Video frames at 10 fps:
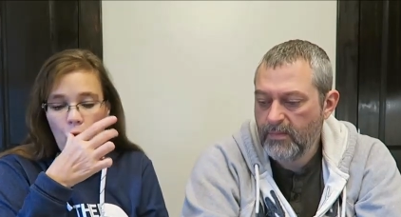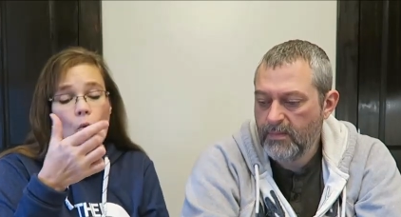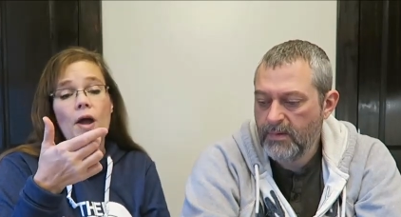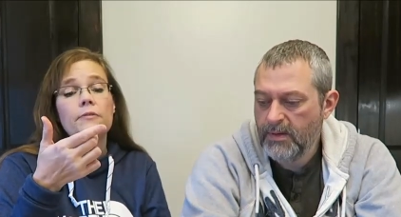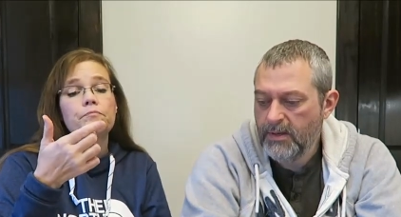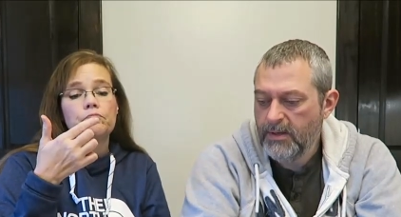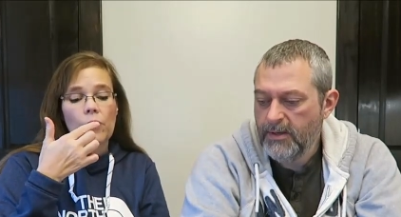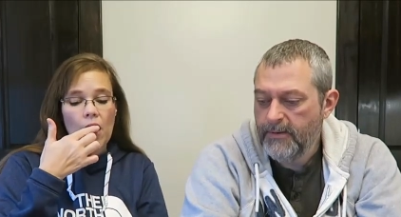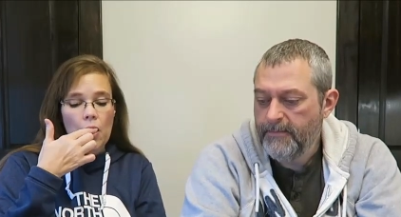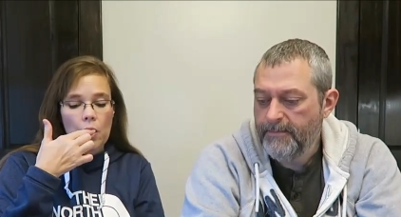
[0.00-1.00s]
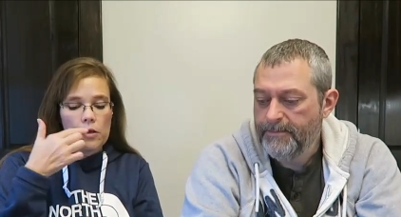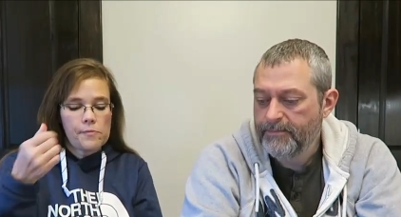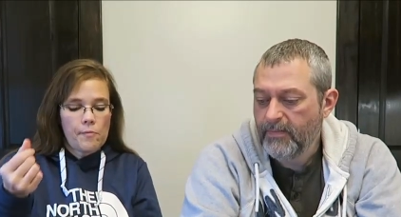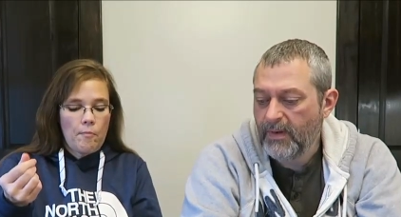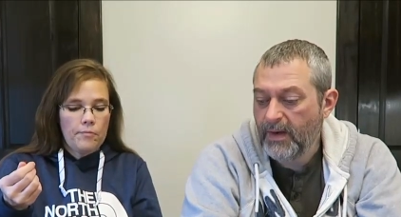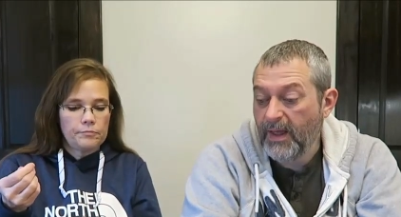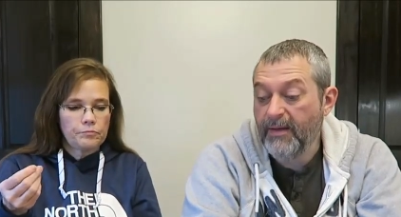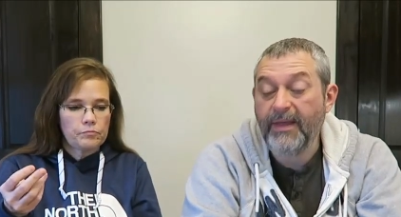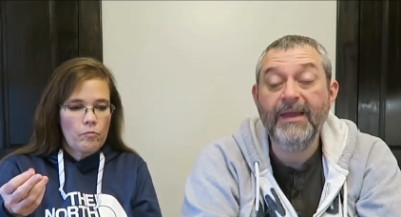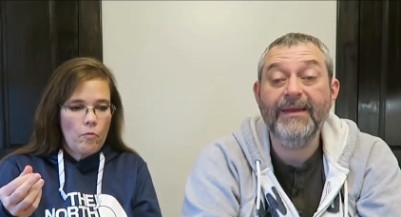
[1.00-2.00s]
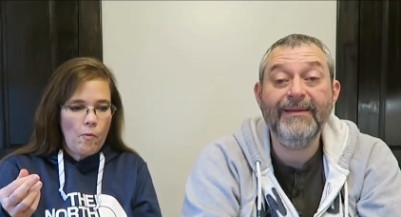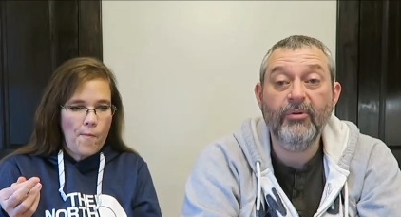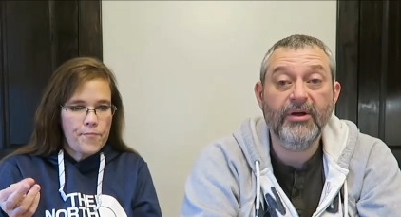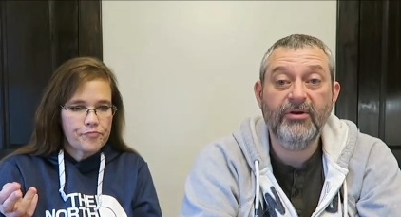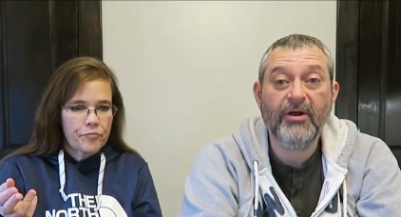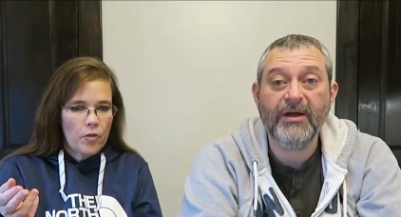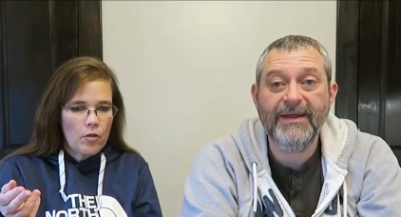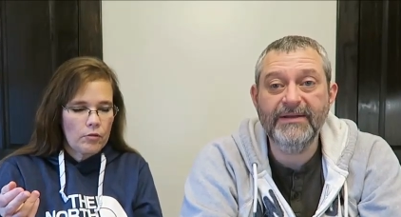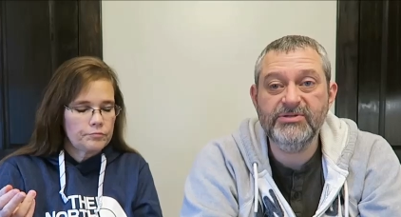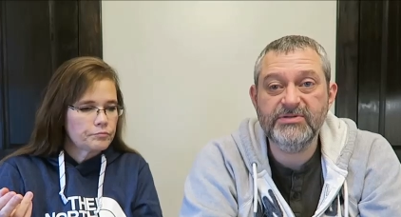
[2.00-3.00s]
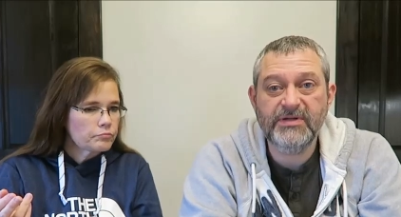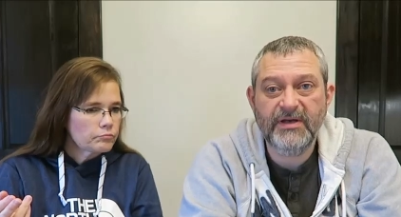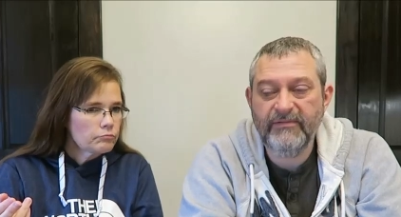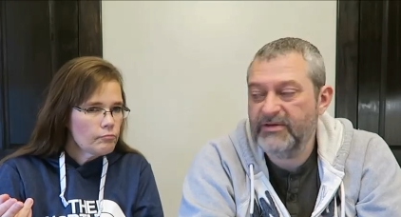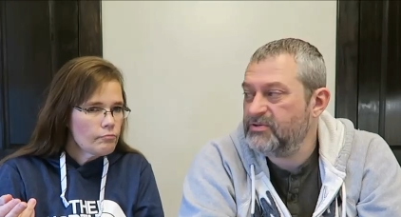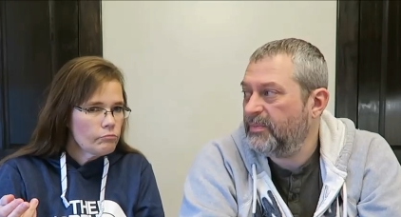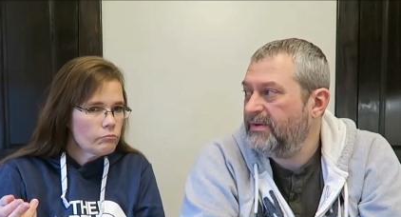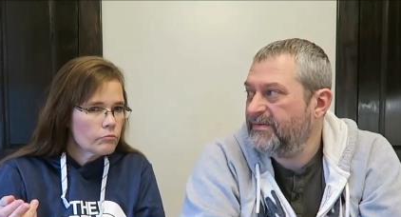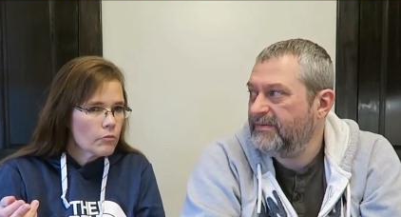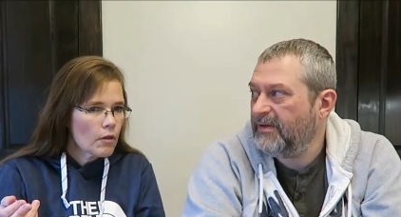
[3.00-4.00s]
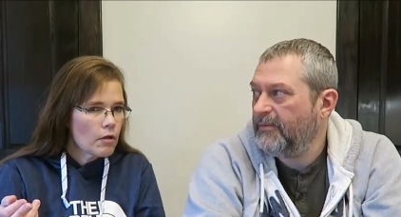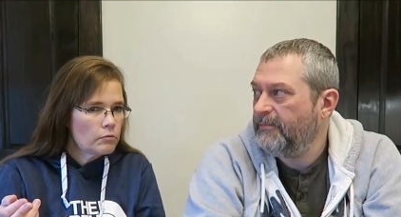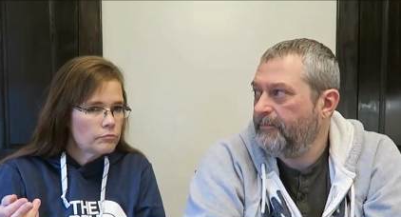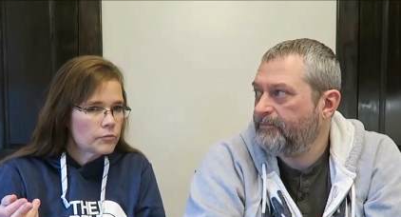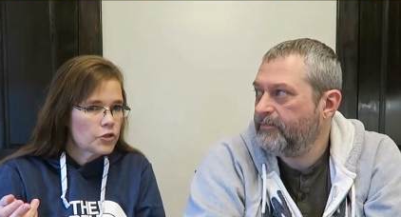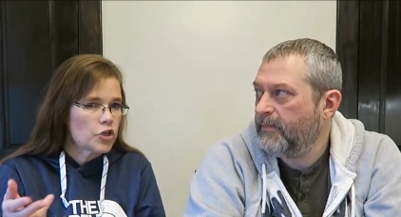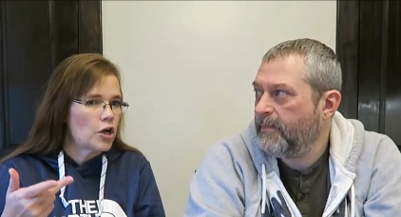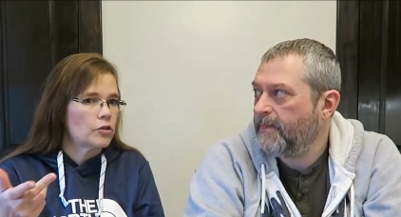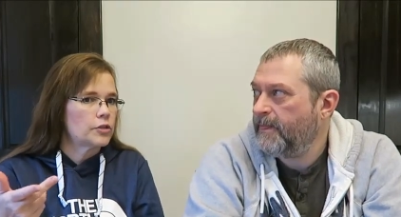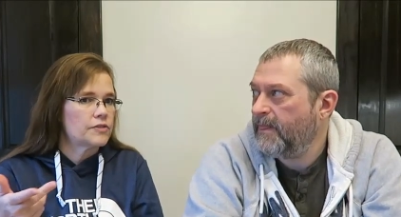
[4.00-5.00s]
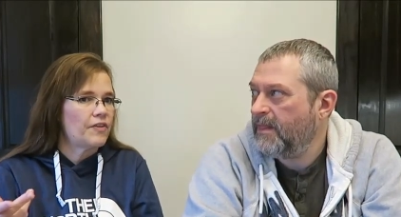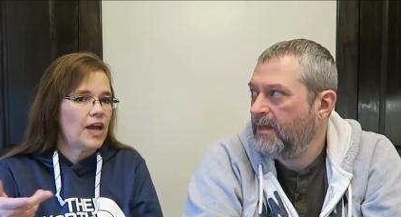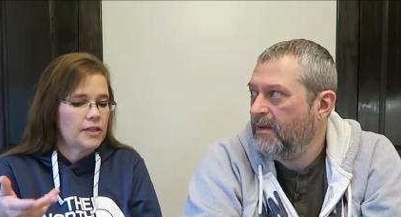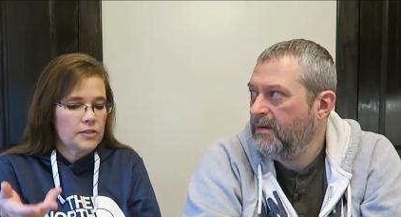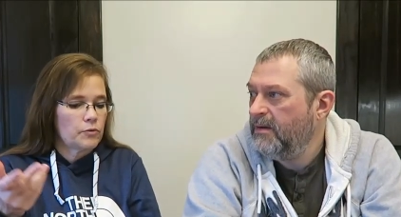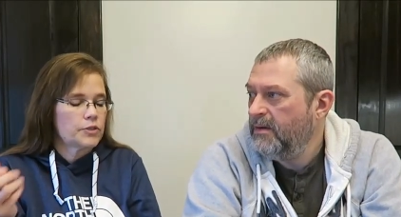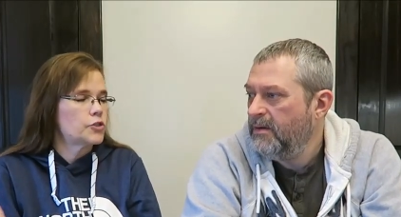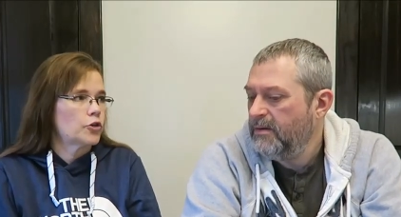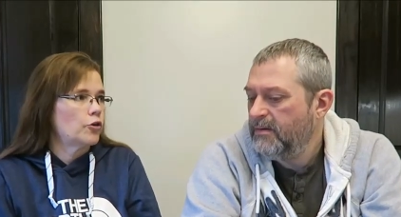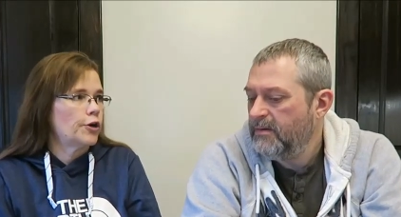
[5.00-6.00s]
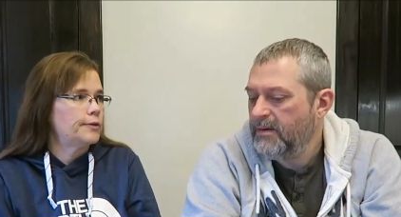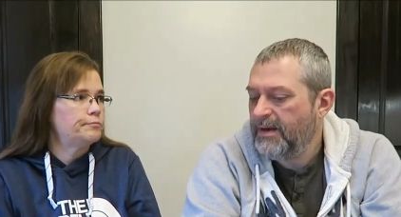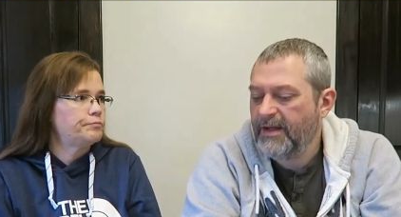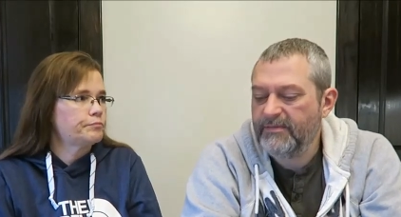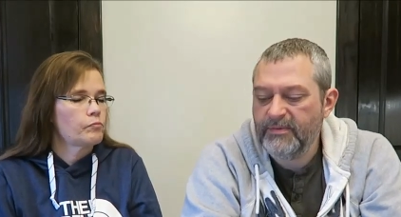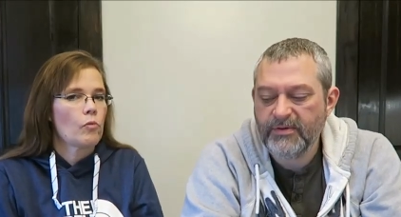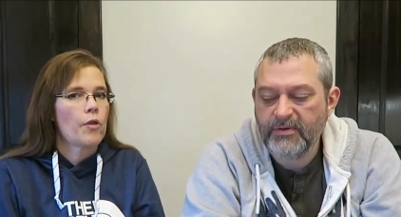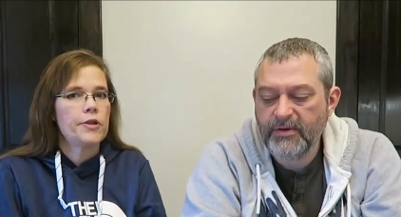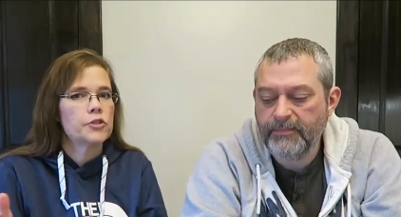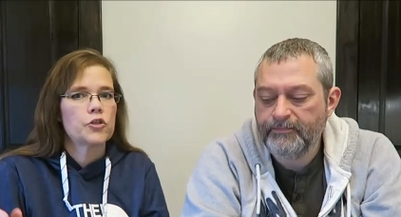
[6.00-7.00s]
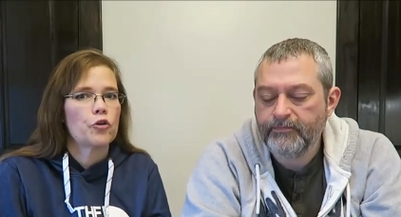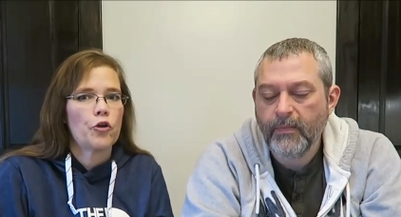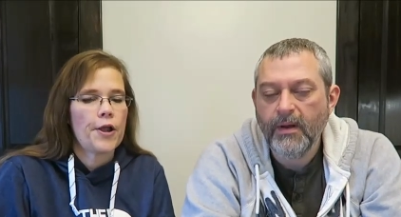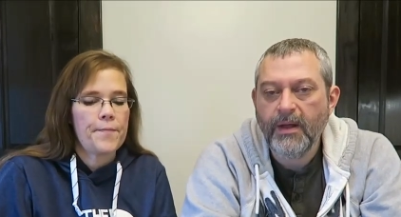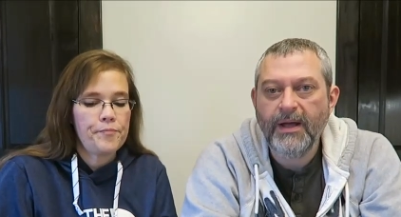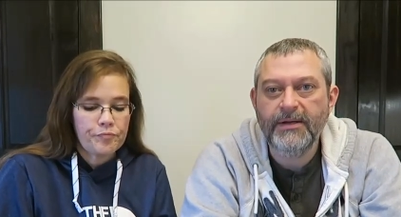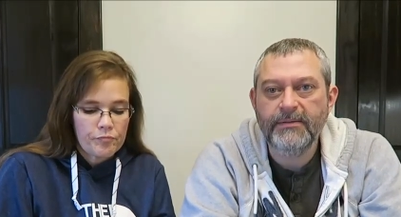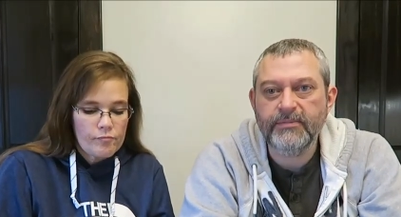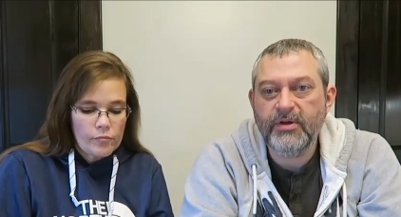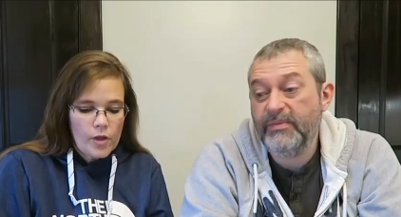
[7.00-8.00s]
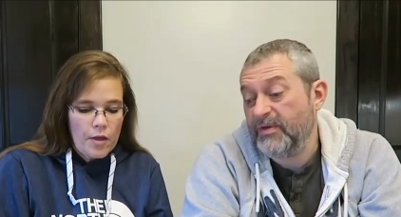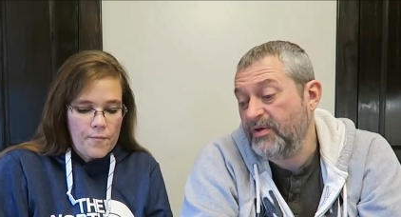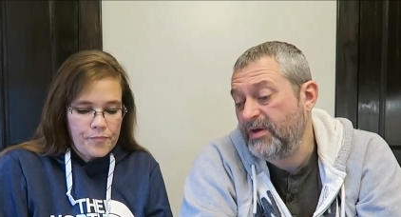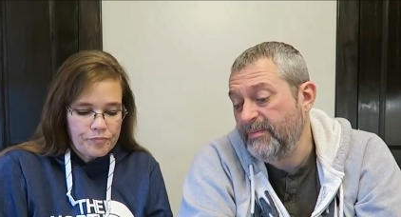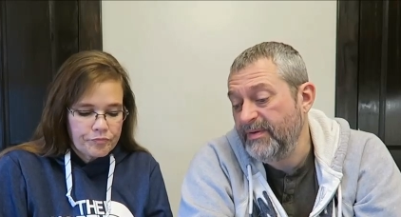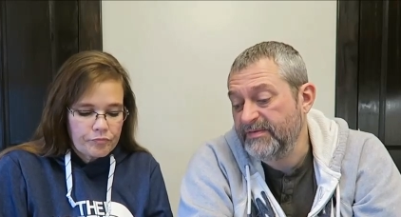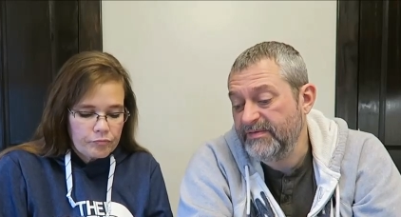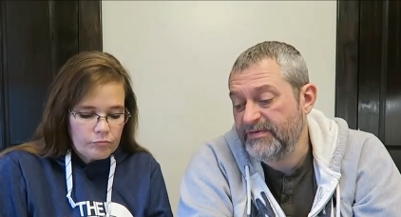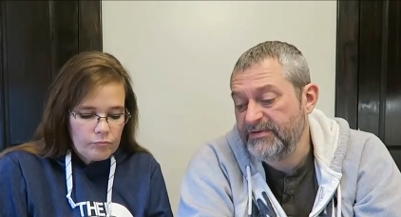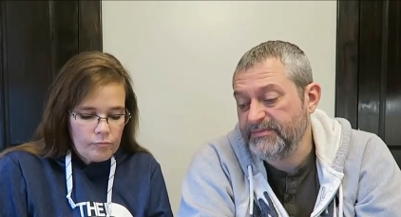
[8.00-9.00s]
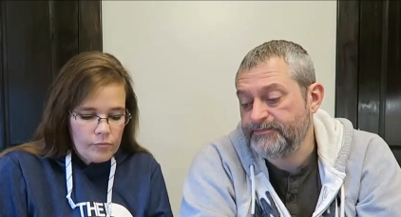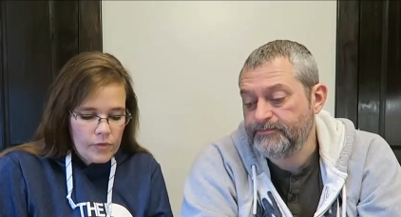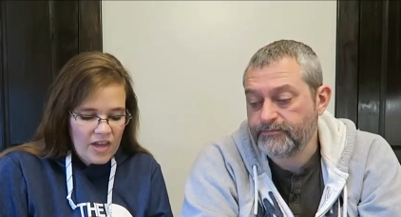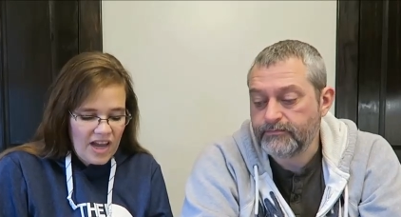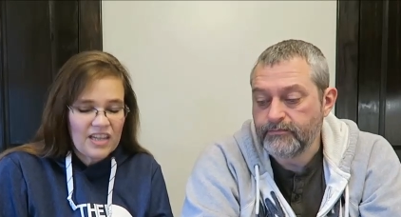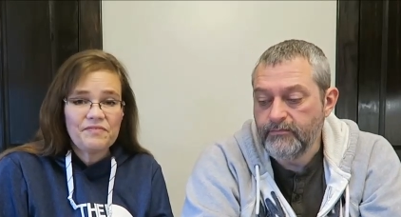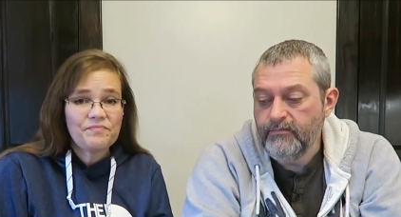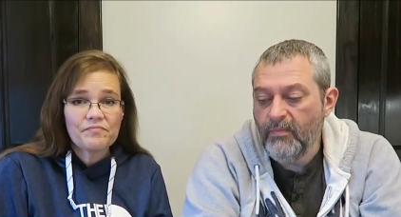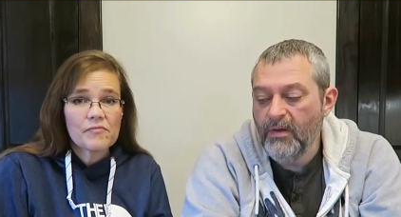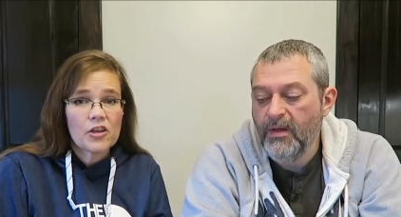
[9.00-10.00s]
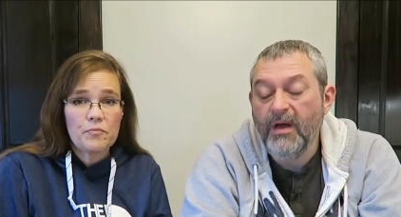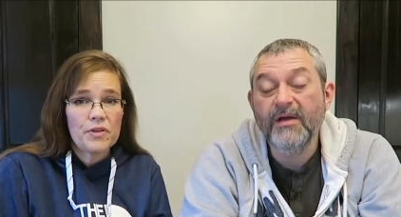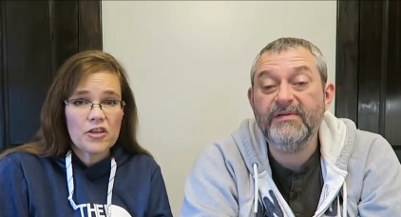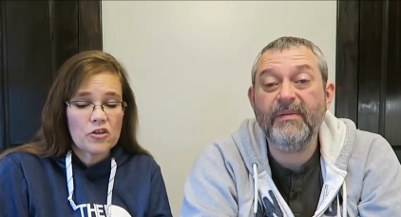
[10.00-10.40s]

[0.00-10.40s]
Speaker 1: Well, eating it. Well, you're not going to eat just the individual pieces though.
Speaker 2: The chocolate's fine, so it's the cream. It has to be the cream. It's the cream. Uh,
Speaker 1: could be the cookie pieces too. Yeah, could be the